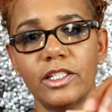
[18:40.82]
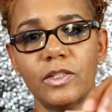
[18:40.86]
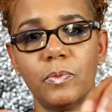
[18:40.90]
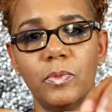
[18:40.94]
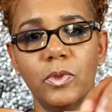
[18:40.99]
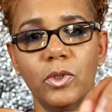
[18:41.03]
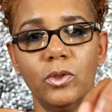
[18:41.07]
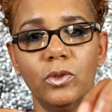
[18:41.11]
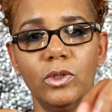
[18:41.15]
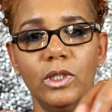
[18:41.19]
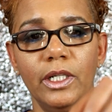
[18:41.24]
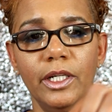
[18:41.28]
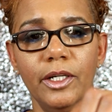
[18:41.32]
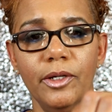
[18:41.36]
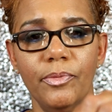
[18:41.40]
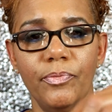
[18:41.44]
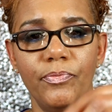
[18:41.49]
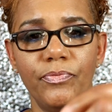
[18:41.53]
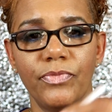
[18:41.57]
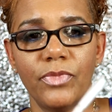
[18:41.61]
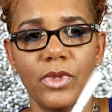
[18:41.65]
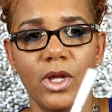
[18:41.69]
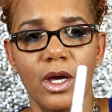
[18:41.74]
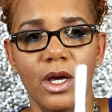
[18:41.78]
spoolie,
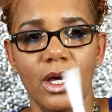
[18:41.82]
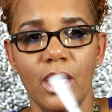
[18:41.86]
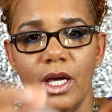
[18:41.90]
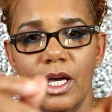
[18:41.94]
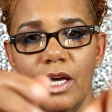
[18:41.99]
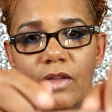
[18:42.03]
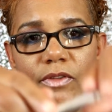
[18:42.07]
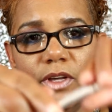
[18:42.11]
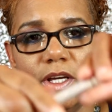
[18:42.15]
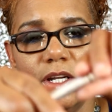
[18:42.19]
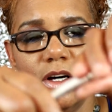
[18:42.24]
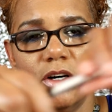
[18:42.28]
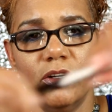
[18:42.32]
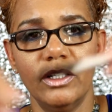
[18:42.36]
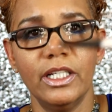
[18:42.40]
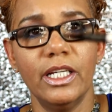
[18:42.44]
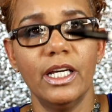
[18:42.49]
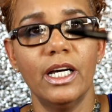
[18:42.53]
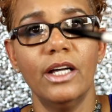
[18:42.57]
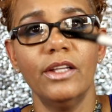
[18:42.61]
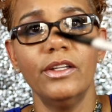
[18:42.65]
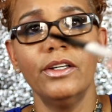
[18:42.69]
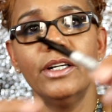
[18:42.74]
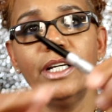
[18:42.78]
and then on
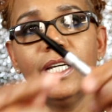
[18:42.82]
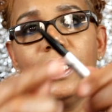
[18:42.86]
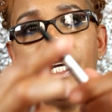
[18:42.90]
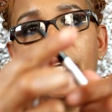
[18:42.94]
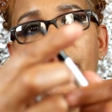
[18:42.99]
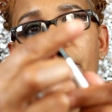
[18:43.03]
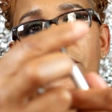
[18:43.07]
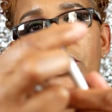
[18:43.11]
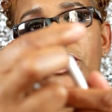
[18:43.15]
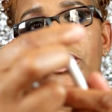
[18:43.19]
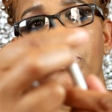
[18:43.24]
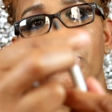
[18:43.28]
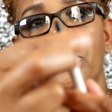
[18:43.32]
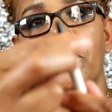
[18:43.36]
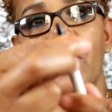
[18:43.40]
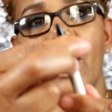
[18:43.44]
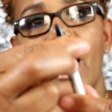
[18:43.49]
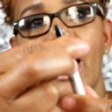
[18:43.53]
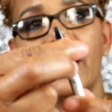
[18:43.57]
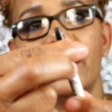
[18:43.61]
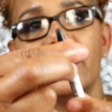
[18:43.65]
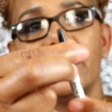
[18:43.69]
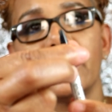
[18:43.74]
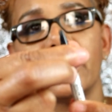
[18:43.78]
the other end is your
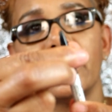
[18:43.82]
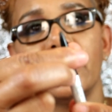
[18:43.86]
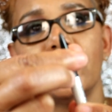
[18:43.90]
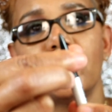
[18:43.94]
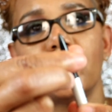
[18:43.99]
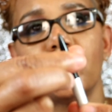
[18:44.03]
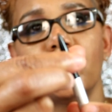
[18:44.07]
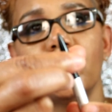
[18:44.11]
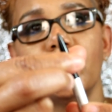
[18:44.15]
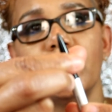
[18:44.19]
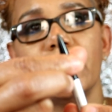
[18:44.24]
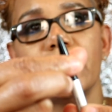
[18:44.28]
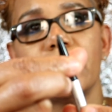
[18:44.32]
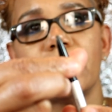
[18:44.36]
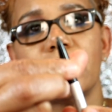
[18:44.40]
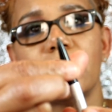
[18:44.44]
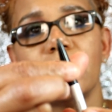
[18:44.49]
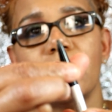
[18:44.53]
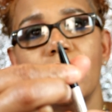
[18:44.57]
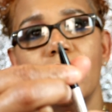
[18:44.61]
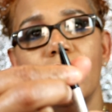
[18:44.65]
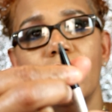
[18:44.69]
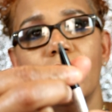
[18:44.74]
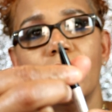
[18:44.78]
product. It
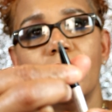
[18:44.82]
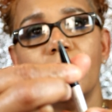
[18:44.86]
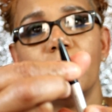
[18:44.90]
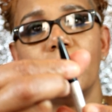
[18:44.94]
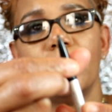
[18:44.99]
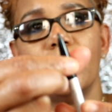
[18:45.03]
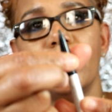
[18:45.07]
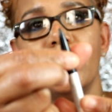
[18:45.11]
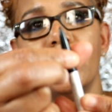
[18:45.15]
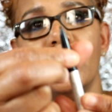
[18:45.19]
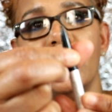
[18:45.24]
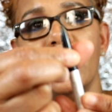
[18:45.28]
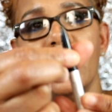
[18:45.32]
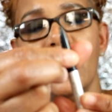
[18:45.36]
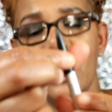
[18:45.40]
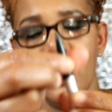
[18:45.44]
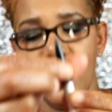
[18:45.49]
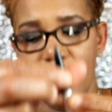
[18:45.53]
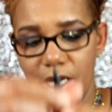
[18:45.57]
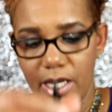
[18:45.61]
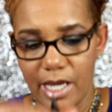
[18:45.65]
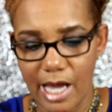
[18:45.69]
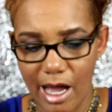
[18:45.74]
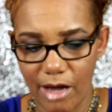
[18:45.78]
twists up.
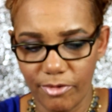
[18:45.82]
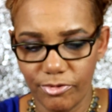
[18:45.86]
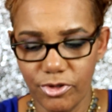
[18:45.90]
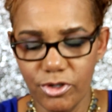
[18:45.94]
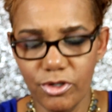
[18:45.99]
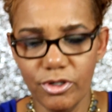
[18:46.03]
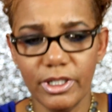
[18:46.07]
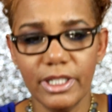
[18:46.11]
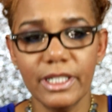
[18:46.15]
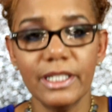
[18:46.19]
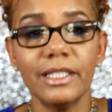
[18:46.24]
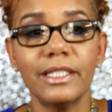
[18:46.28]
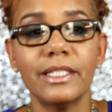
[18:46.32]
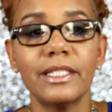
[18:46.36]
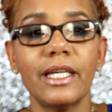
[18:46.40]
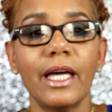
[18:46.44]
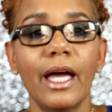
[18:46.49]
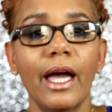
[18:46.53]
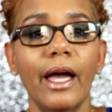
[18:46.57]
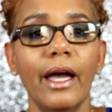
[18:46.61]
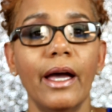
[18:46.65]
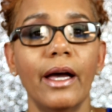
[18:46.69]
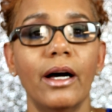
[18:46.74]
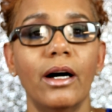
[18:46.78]
Now, if you can
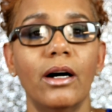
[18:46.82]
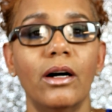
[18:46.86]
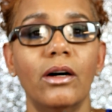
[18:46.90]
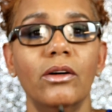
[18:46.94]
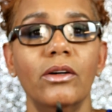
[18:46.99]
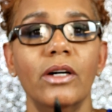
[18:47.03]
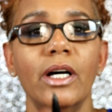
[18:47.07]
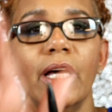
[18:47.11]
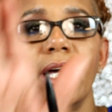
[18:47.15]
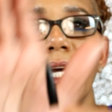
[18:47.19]
tell,